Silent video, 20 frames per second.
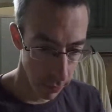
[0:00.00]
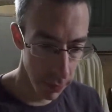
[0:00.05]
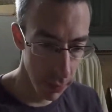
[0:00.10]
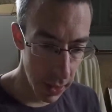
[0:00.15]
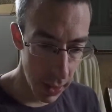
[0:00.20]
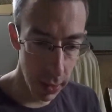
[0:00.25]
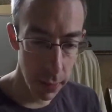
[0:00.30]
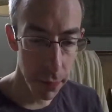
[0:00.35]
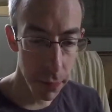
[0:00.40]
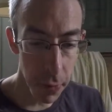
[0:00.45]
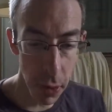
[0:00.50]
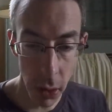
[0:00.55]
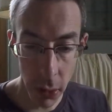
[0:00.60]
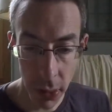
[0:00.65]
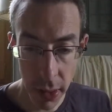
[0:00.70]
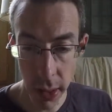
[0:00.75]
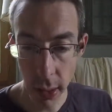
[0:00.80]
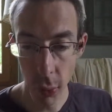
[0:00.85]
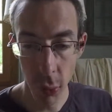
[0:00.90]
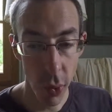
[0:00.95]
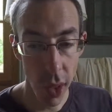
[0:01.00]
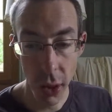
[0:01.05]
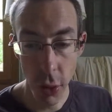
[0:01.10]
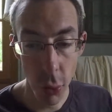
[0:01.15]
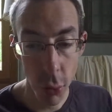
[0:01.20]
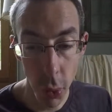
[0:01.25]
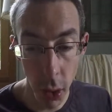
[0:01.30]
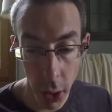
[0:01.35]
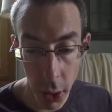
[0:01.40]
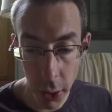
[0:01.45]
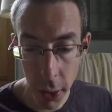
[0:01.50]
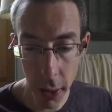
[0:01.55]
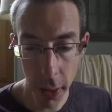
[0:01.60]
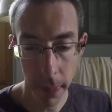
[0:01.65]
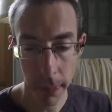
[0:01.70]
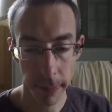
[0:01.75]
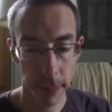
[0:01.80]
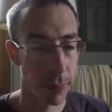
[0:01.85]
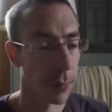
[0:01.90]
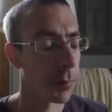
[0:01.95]
in France, when you
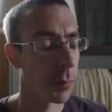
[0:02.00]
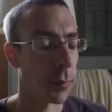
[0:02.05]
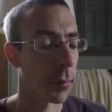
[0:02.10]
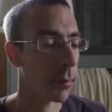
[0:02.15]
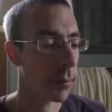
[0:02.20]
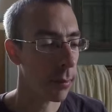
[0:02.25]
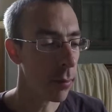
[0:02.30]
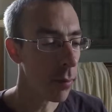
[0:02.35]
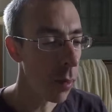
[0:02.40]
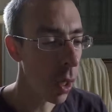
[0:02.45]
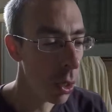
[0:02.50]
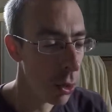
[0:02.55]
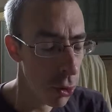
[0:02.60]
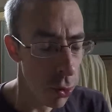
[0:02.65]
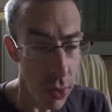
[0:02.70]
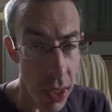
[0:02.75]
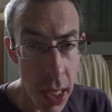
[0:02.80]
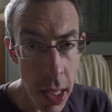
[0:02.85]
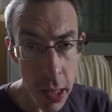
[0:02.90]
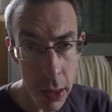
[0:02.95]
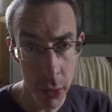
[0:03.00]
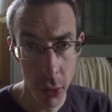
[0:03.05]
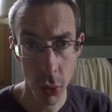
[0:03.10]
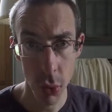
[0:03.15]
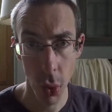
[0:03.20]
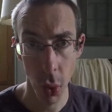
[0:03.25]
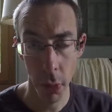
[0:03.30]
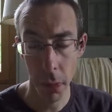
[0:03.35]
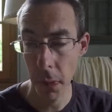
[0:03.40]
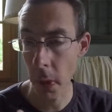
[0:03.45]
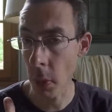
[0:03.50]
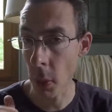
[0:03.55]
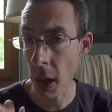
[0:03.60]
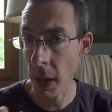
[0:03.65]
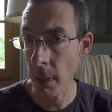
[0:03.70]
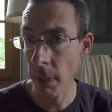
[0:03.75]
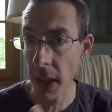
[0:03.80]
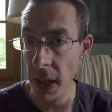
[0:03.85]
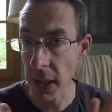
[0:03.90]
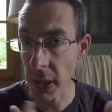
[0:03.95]
work, you need to go from
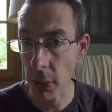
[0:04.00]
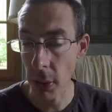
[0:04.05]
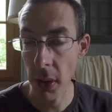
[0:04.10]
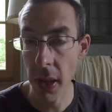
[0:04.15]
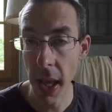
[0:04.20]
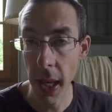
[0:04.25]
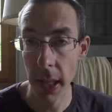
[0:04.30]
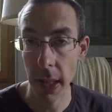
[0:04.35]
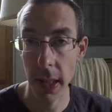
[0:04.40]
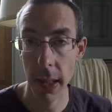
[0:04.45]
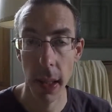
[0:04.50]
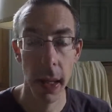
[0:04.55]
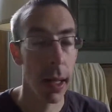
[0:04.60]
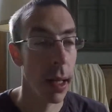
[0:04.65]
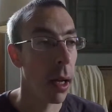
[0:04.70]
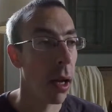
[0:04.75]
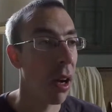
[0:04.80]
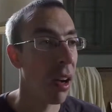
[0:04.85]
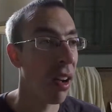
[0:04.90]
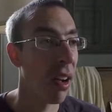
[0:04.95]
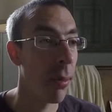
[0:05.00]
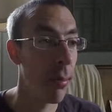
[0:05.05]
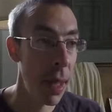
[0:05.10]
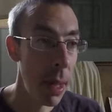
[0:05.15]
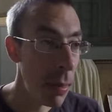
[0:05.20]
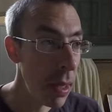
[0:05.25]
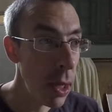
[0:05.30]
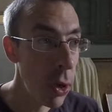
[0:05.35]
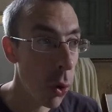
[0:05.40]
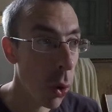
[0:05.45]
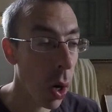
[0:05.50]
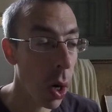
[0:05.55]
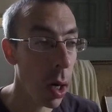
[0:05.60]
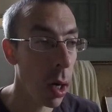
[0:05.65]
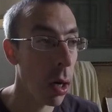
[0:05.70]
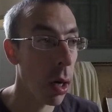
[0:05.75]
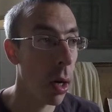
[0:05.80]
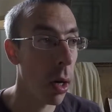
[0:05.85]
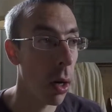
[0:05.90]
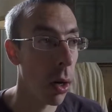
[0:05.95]
one place to the next. Maybe you
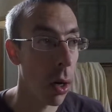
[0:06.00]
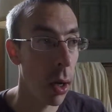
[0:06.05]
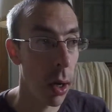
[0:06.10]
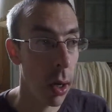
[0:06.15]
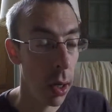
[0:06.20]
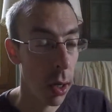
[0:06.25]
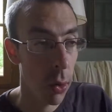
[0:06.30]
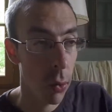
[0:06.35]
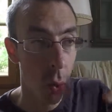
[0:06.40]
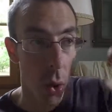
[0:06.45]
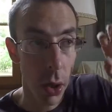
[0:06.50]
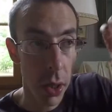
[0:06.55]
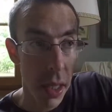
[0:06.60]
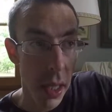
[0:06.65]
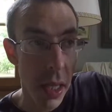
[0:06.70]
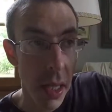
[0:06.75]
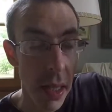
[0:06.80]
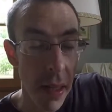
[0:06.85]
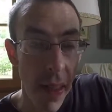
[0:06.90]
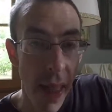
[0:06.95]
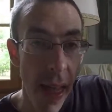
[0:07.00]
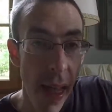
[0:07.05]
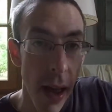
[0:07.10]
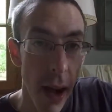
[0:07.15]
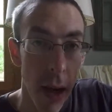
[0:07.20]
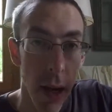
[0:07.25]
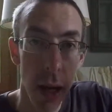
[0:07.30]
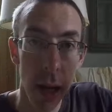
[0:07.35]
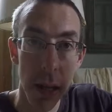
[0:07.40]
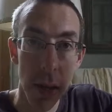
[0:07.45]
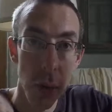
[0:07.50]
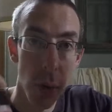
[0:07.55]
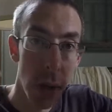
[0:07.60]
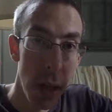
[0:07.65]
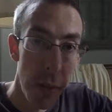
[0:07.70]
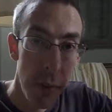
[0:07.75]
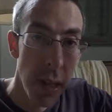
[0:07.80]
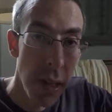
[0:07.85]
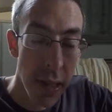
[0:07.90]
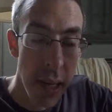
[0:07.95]
are working there and you're
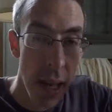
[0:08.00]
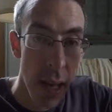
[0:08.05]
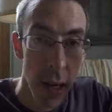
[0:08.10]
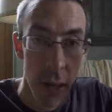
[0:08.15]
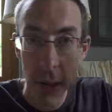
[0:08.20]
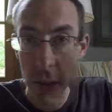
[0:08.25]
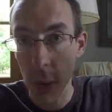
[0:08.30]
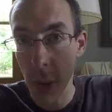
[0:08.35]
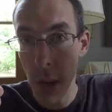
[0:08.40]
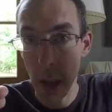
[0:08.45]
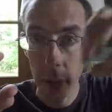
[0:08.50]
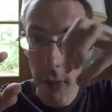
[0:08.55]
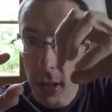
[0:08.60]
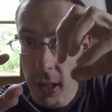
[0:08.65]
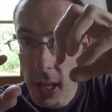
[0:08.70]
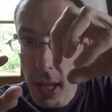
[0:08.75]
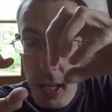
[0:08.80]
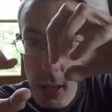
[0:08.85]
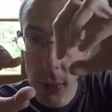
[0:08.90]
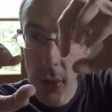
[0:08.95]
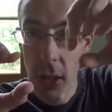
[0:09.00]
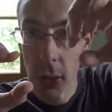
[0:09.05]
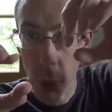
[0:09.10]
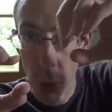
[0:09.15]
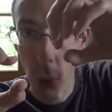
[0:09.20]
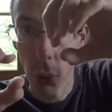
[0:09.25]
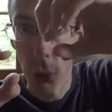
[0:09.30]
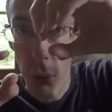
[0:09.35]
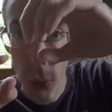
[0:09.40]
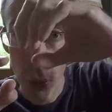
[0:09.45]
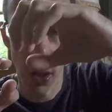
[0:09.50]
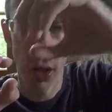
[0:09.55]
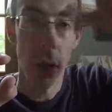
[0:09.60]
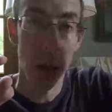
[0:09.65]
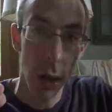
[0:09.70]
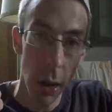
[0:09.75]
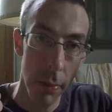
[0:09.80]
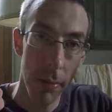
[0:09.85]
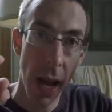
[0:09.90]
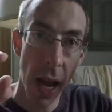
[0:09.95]
living there, so every day you need to go to
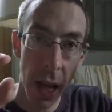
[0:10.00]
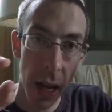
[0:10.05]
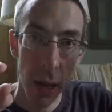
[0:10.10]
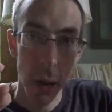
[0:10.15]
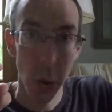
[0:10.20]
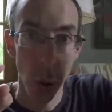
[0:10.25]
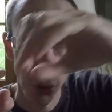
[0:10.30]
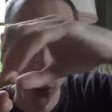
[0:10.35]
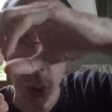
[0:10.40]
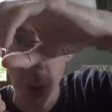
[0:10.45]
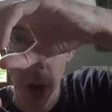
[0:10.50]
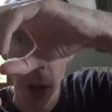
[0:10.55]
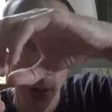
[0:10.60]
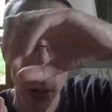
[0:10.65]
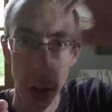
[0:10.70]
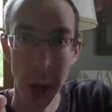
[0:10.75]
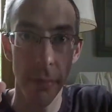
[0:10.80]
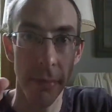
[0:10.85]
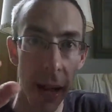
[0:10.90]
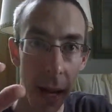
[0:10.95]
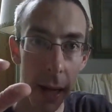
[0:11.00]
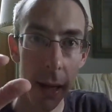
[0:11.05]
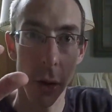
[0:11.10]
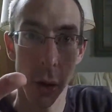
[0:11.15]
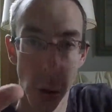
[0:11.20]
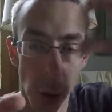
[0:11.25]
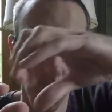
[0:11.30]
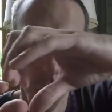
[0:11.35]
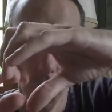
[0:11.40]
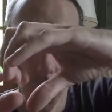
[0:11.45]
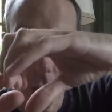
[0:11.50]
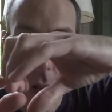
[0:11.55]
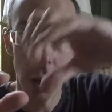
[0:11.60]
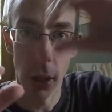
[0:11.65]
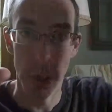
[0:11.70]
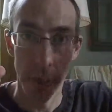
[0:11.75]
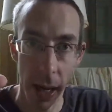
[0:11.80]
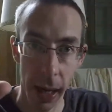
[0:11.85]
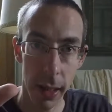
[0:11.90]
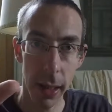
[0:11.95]
work, come back, go to work, come back, go to work,
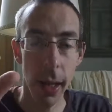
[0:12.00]
come back.